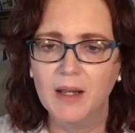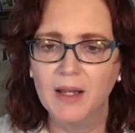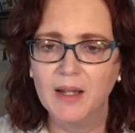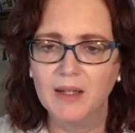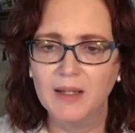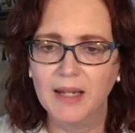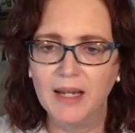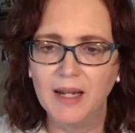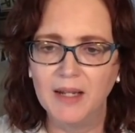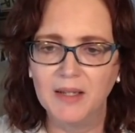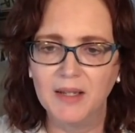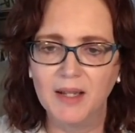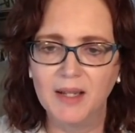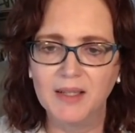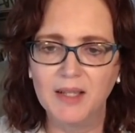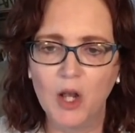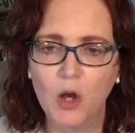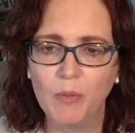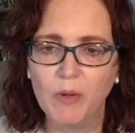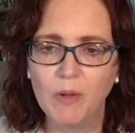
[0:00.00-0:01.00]
Tina said it's
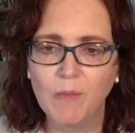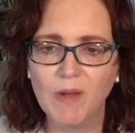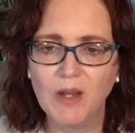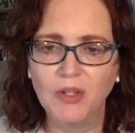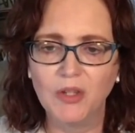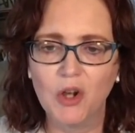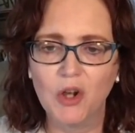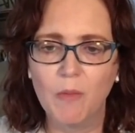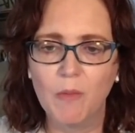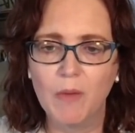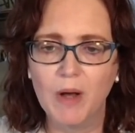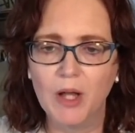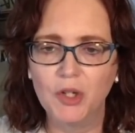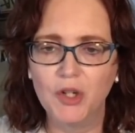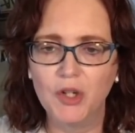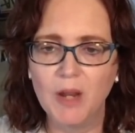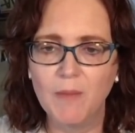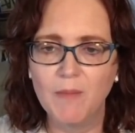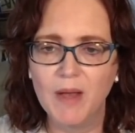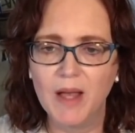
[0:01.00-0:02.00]
helping me so much.
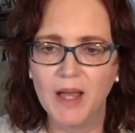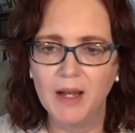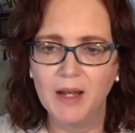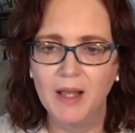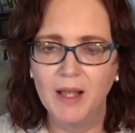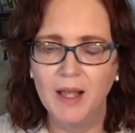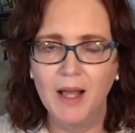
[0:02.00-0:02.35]
Amen.